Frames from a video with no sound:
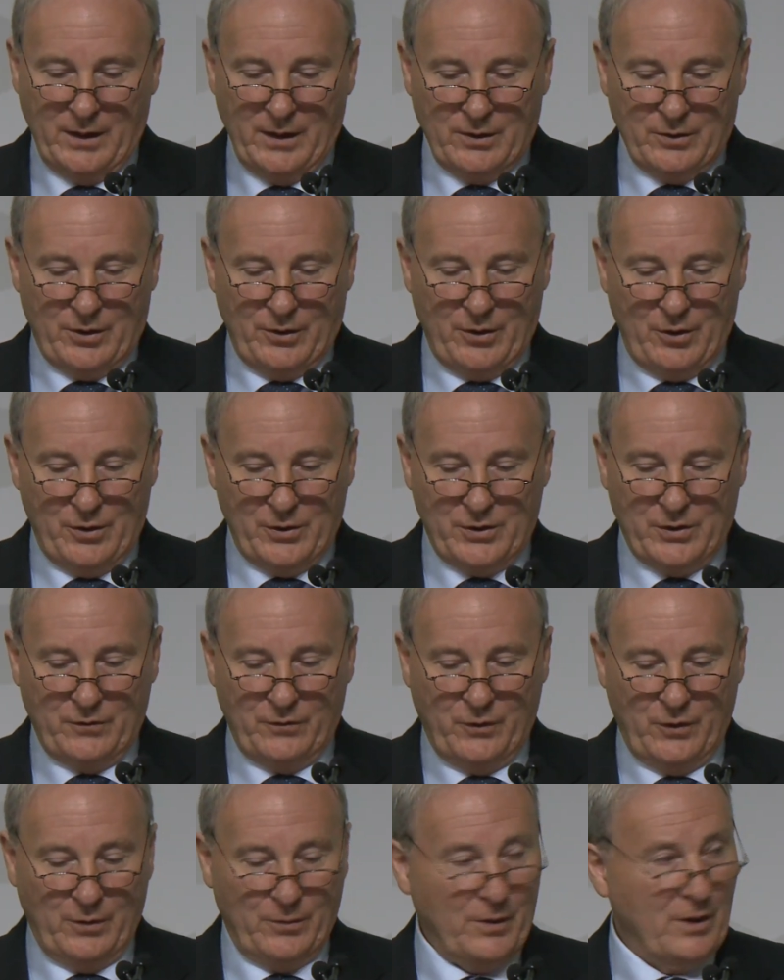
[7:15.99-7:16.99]
To those
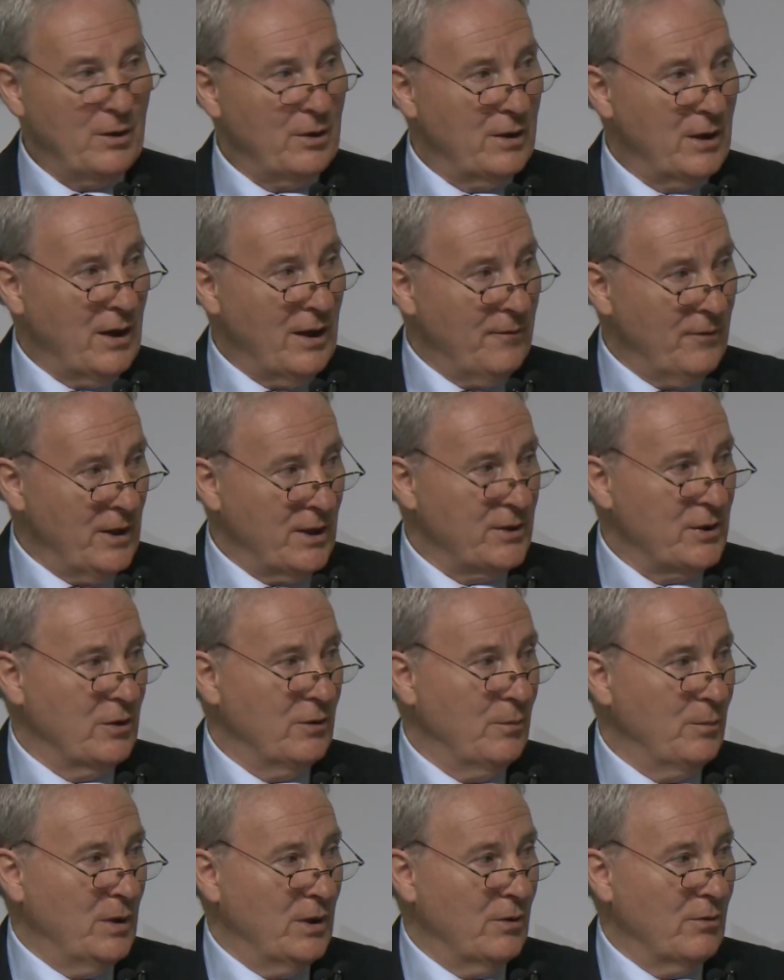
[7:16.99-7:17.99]
of us who
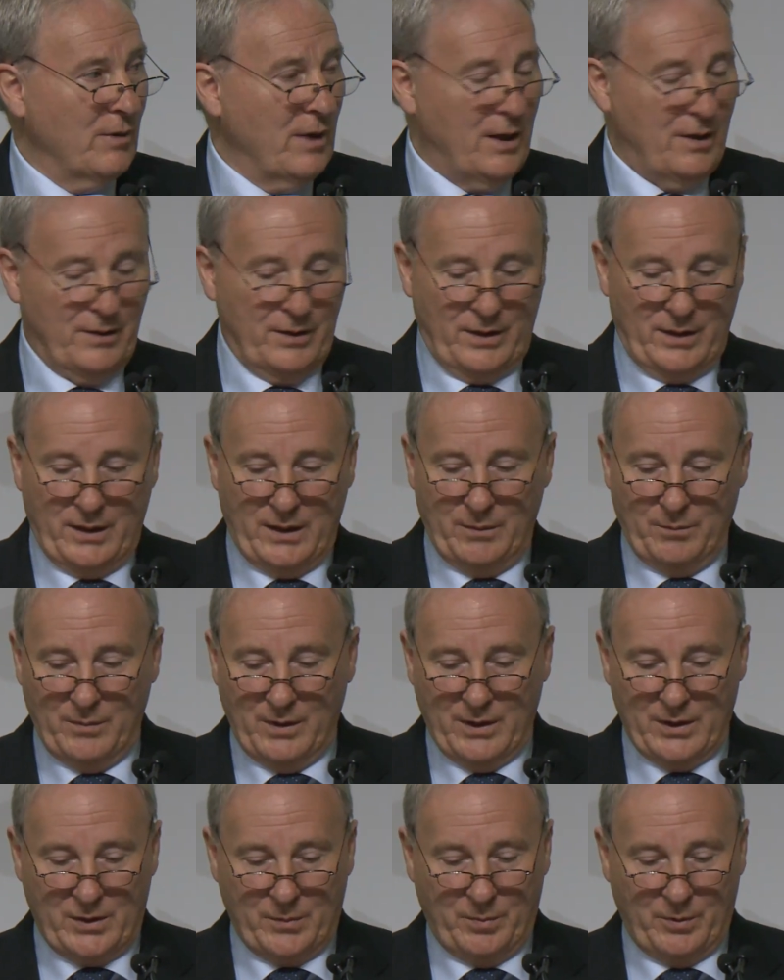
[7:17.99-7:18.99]
have been around the
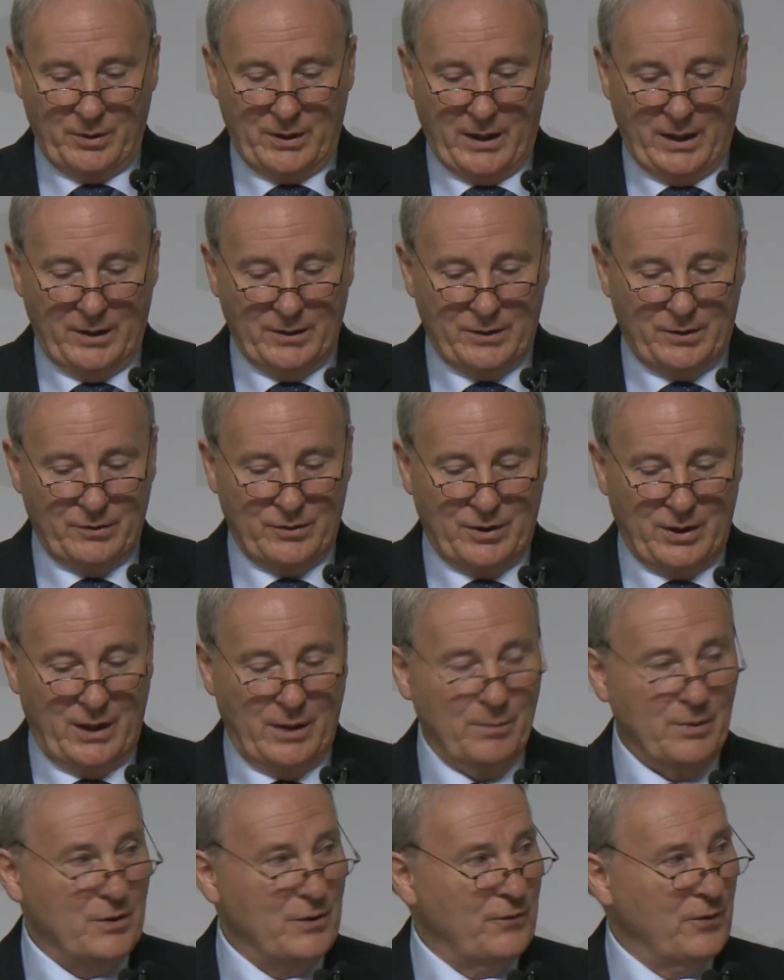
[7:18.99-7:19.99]
municipal council
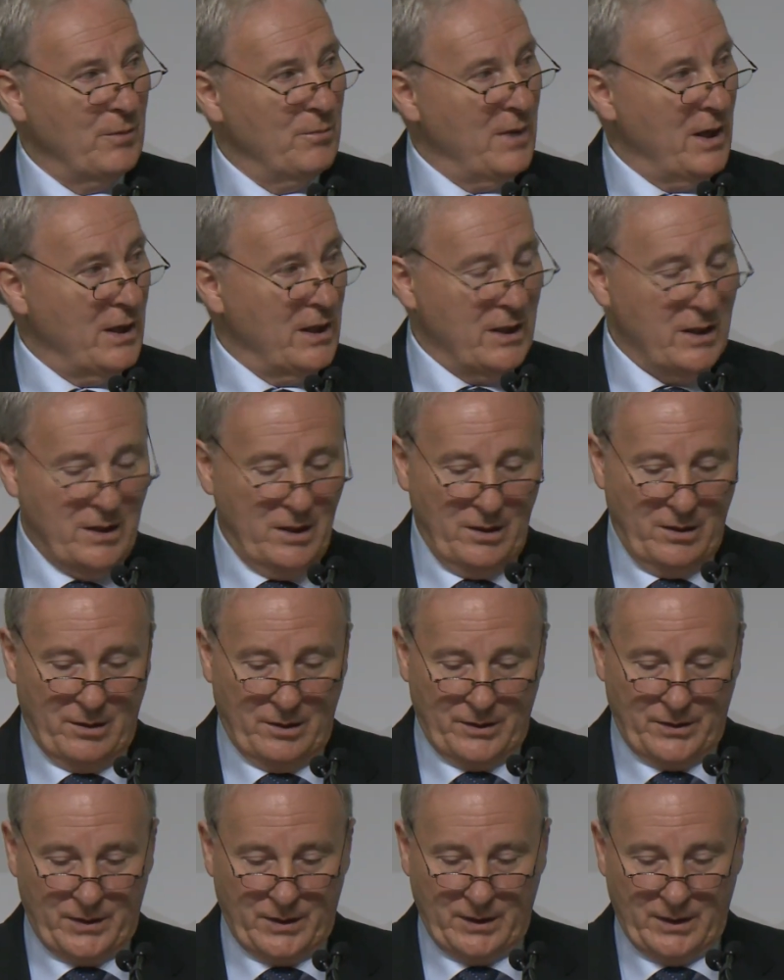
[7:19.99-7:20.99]
chambers for many
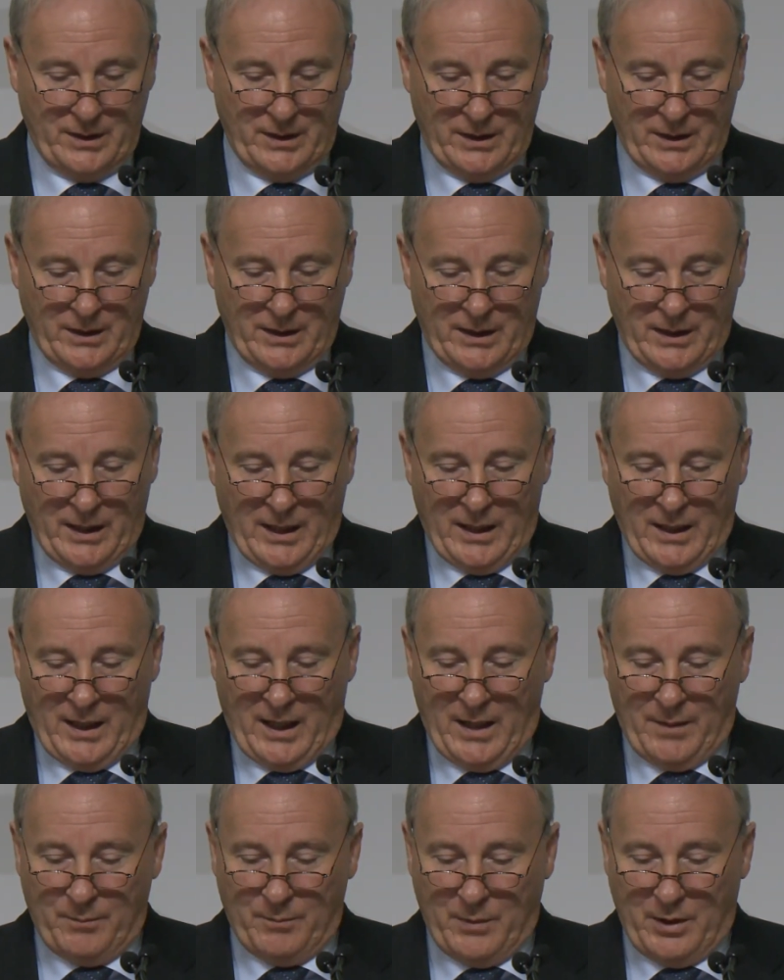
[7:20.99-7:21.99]
years,
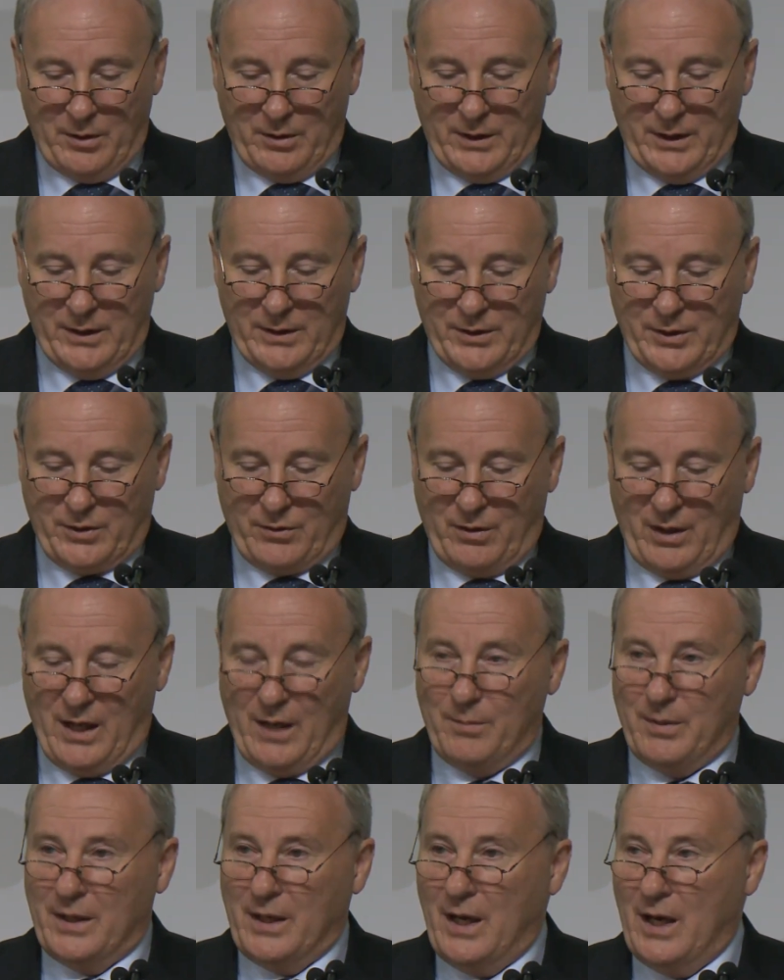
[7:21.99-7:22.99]
I'm merely
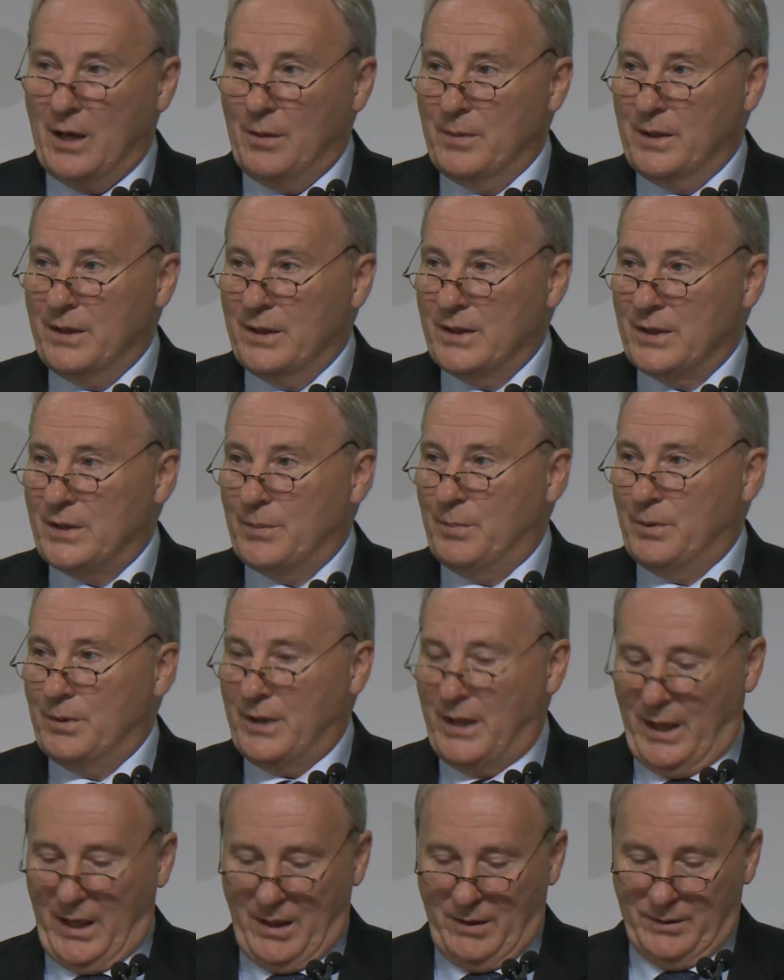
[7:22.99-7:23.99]
describing how municipal
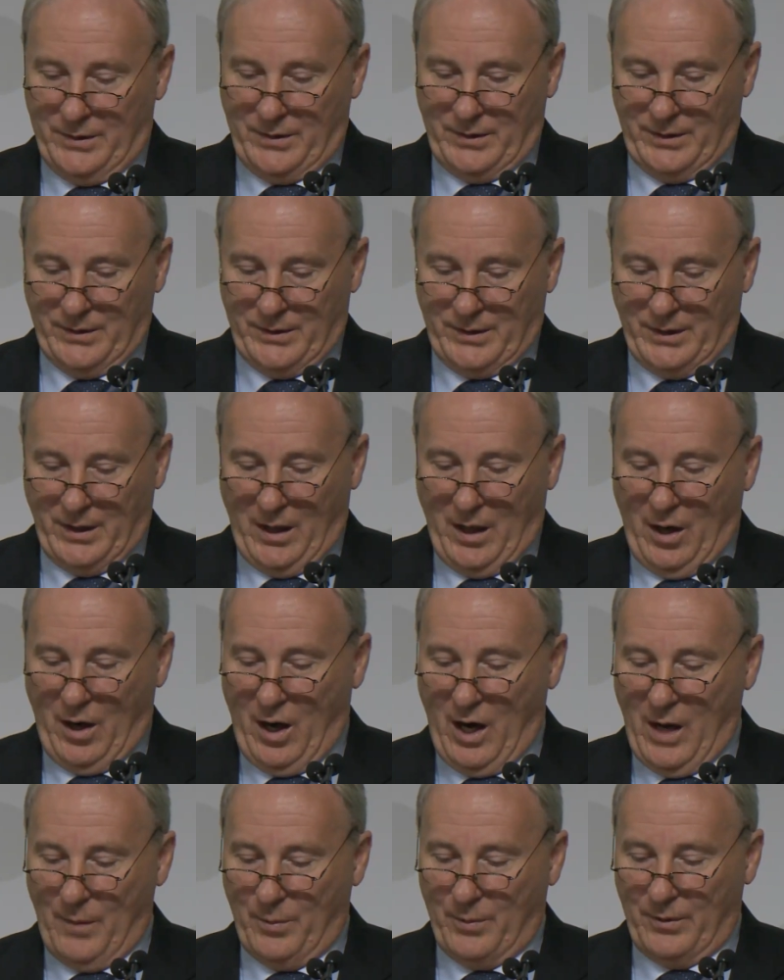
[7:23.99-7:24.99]
councils
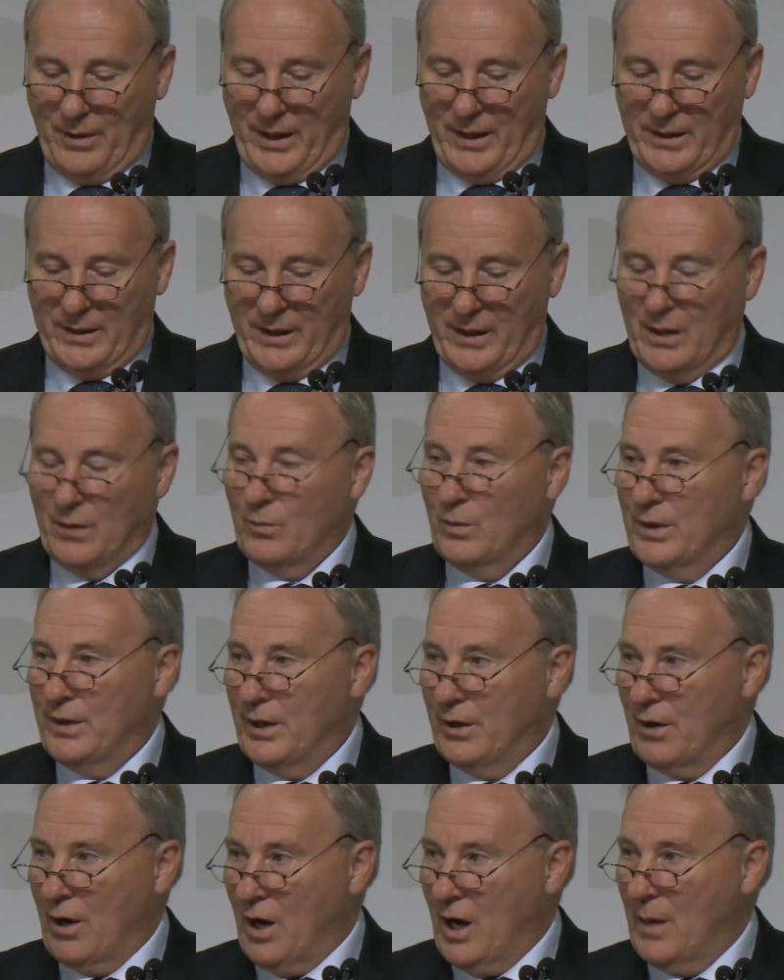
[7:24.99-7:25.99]
operate when
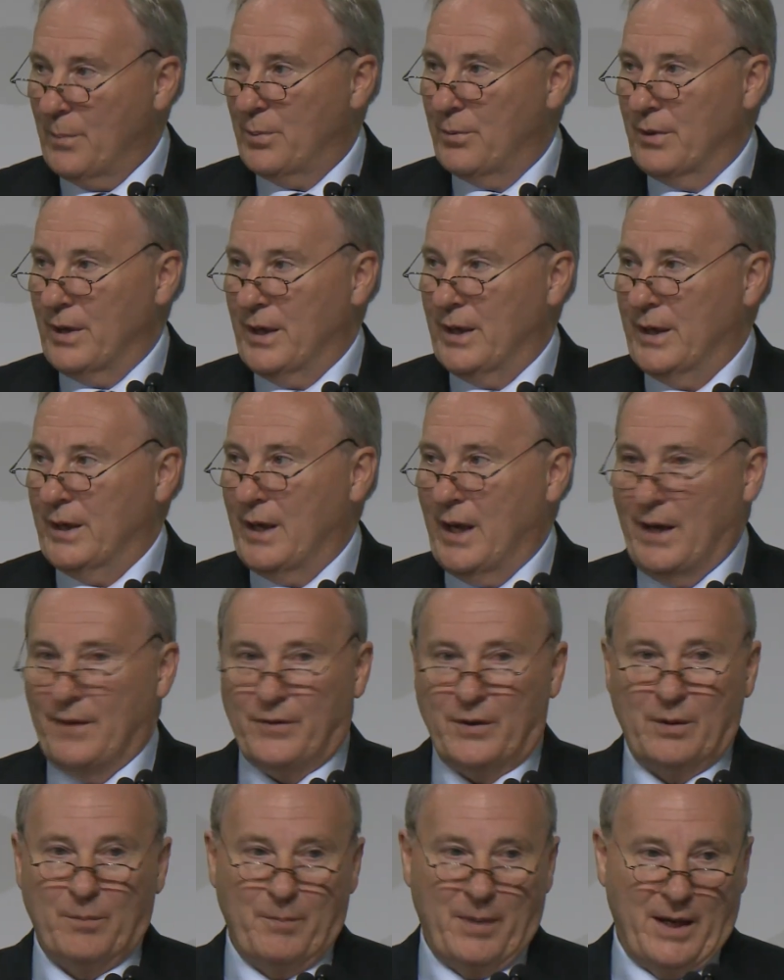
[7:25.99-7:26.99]
they're operating at
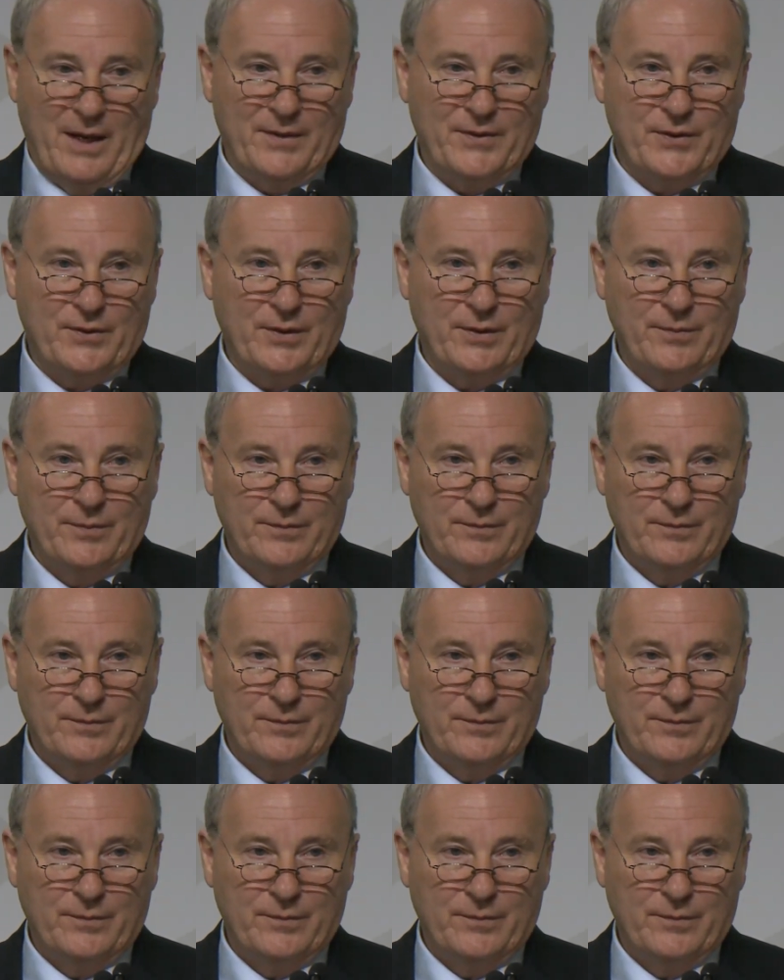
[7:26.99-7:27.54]
their best.